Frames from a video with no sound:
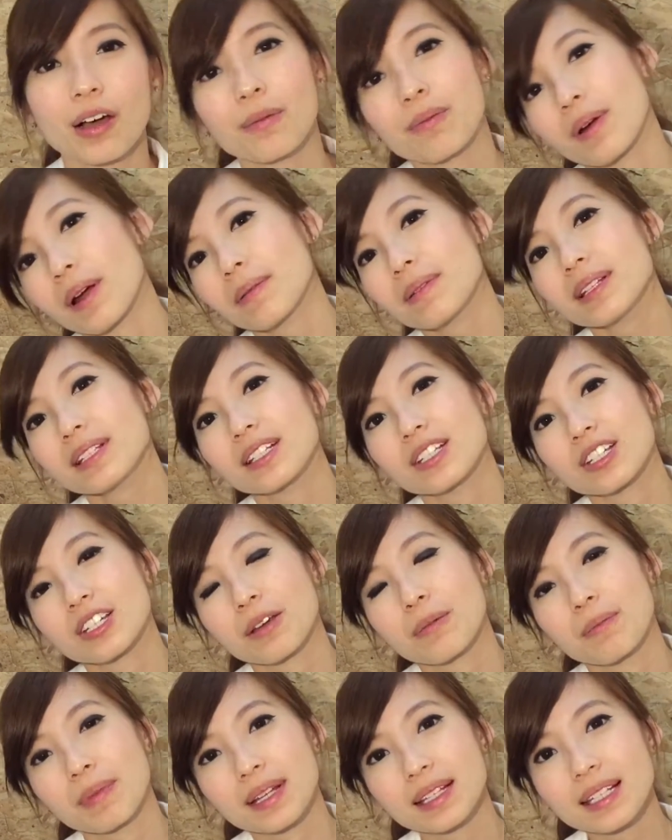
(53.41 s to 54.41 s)
A
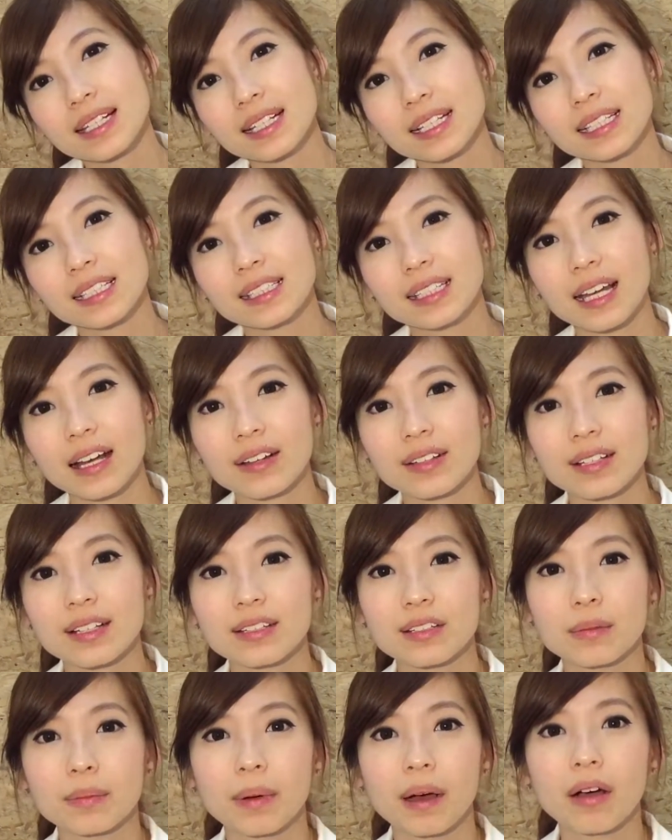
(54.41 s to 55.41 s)
preposition basically tells
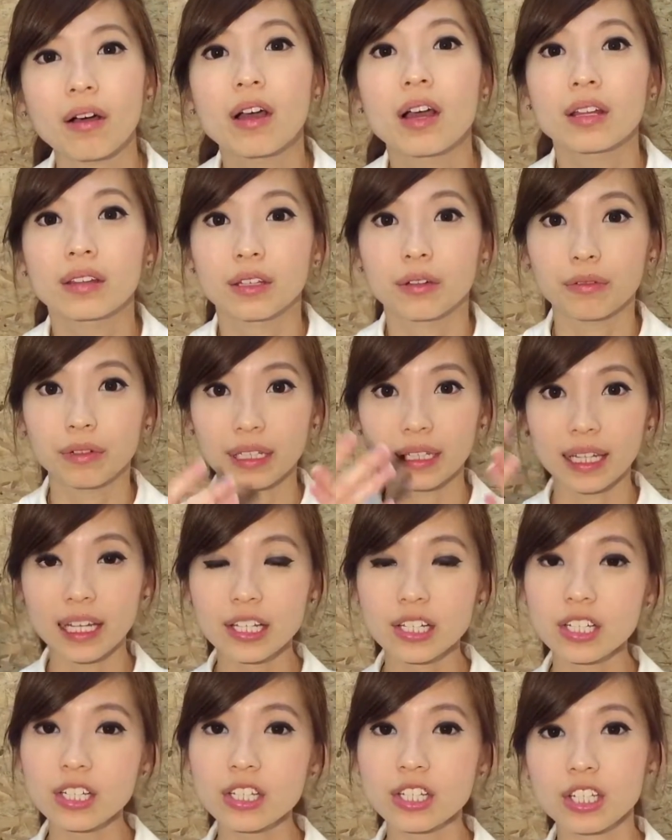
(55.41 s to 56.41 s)
us about the
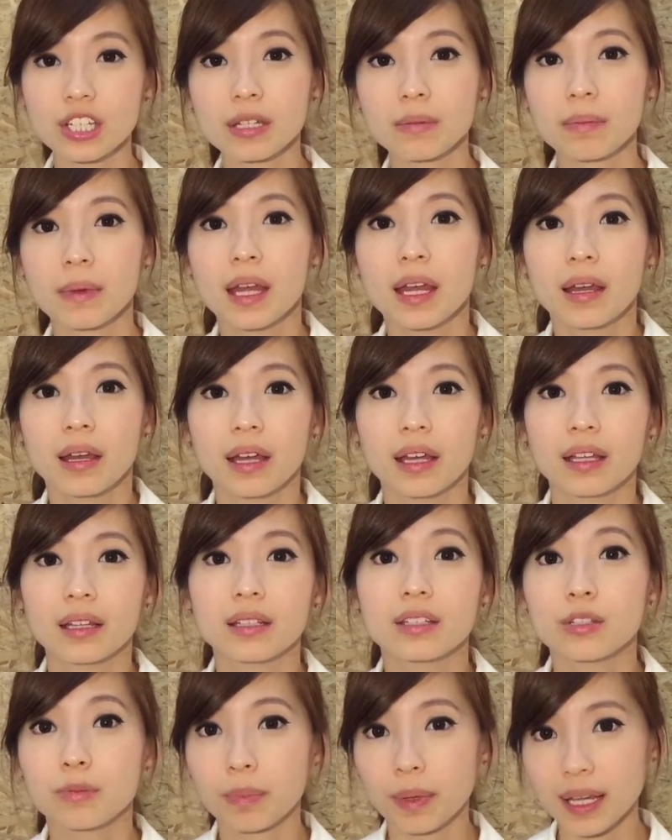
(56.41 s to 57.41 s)
relationship in
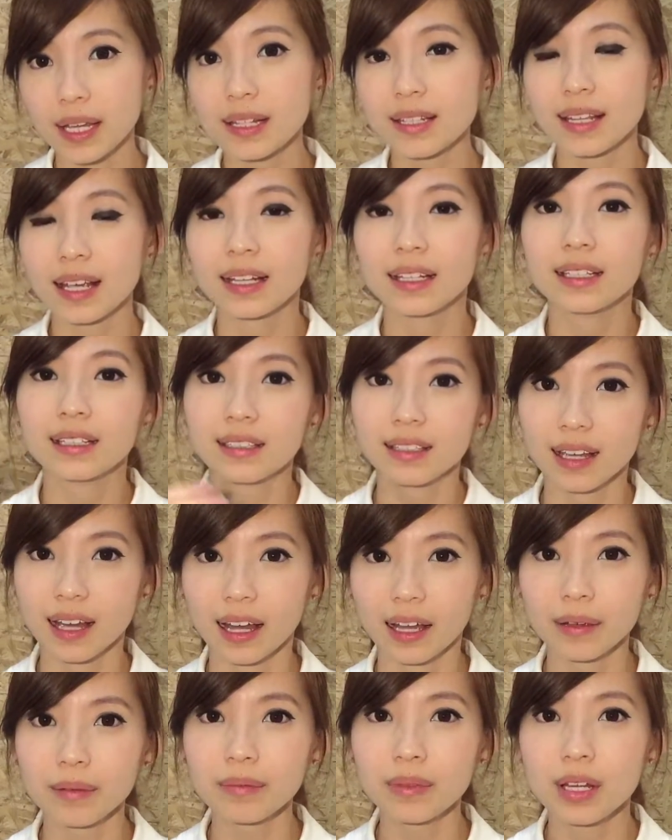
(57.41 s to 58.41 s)
space and in
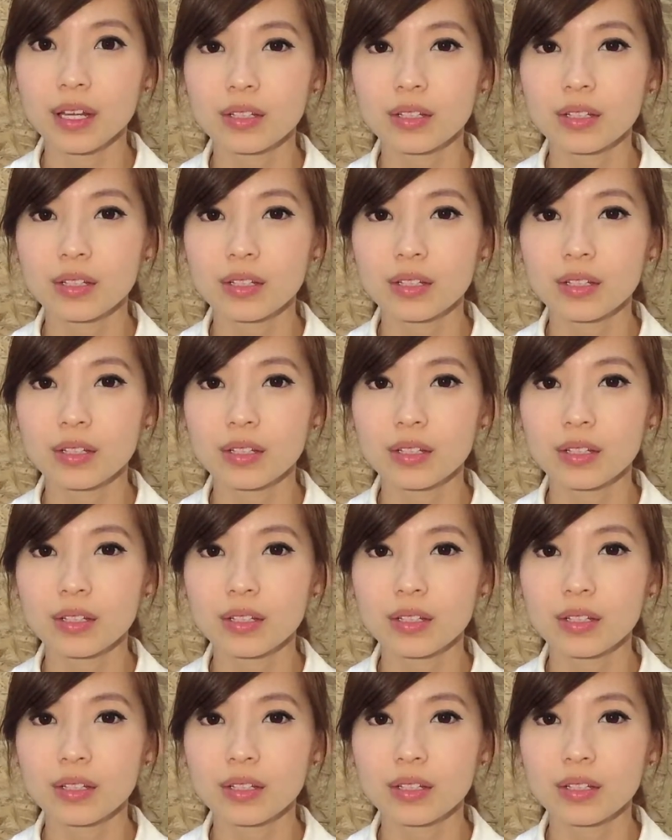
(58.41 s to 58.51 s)
time.